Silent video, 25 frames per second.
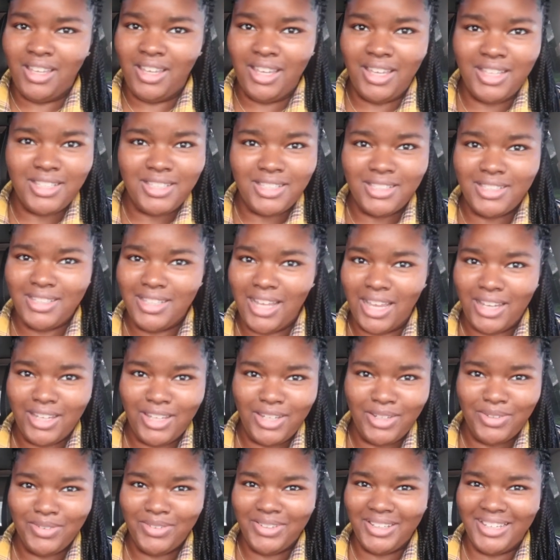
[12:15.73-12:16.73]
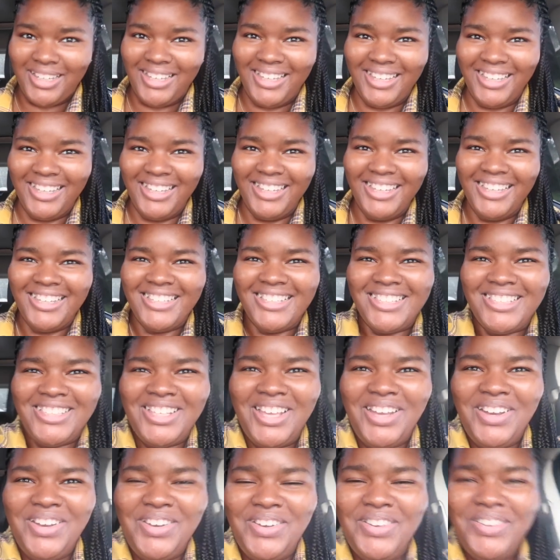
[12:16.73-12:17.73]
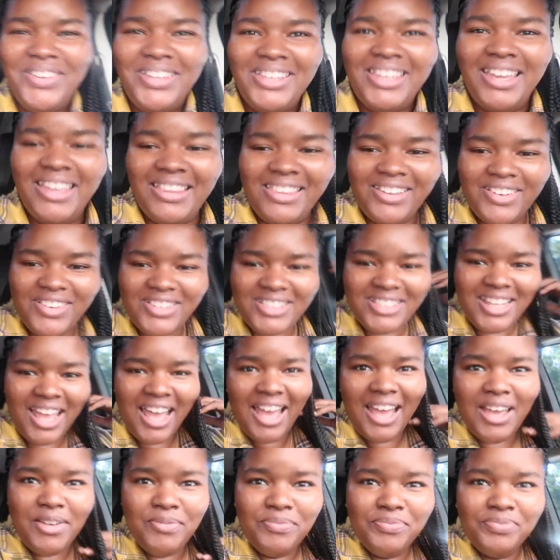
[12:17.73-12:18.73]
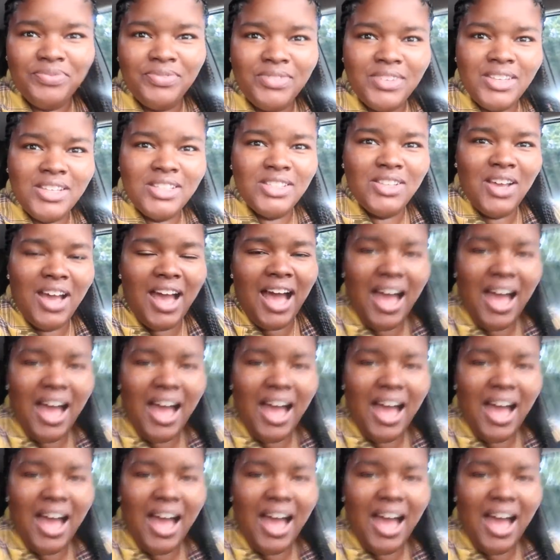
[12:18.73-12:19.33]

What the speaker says: It's not cute. So yeah, there's that. So